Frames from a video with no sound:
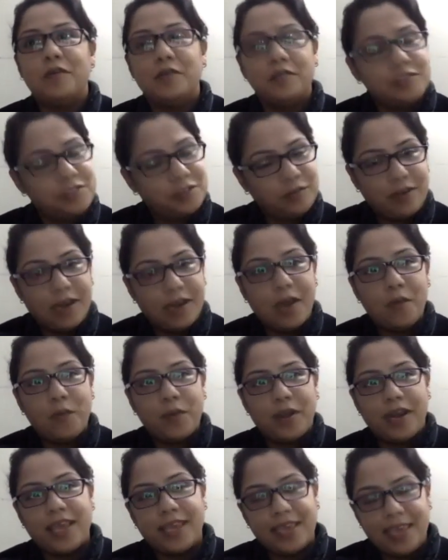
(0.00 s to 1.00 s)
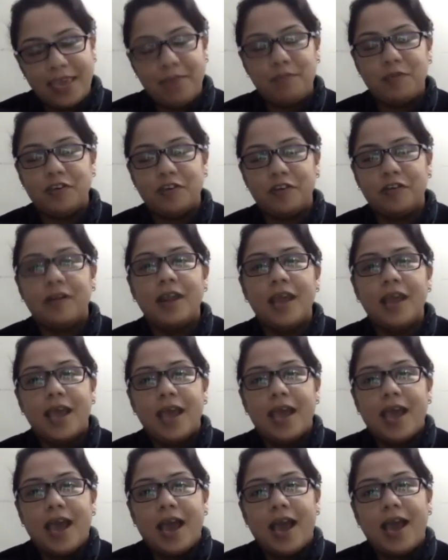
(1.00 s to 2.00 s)
Also, now when I came here,
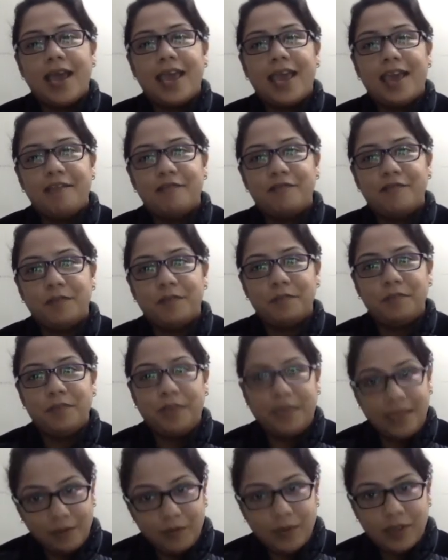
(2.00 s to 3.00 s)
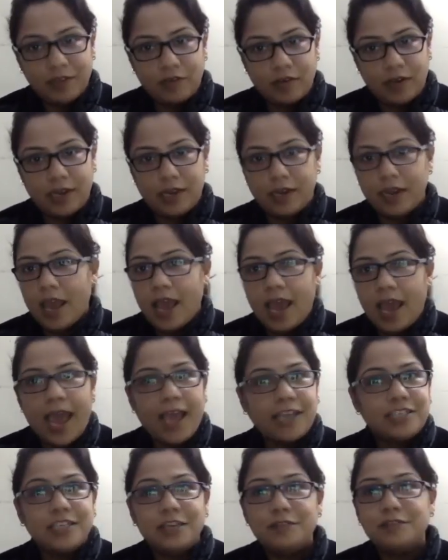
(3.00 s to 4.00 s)
I have been with cricket.
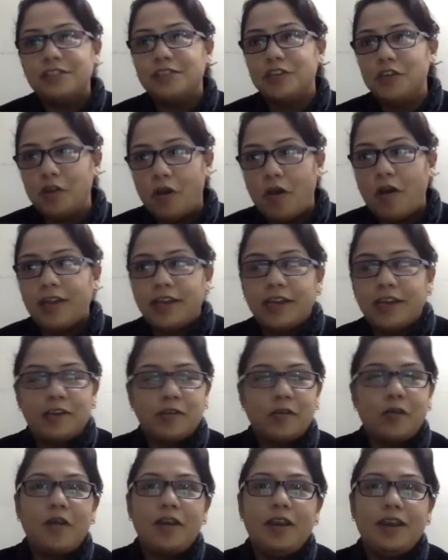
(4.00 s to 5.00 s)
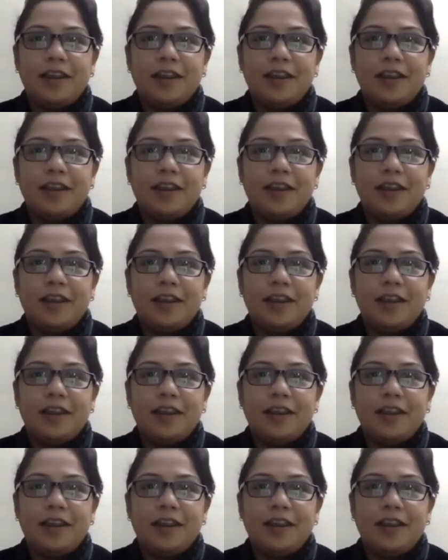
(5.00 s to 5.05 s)
Actually, it was not at all.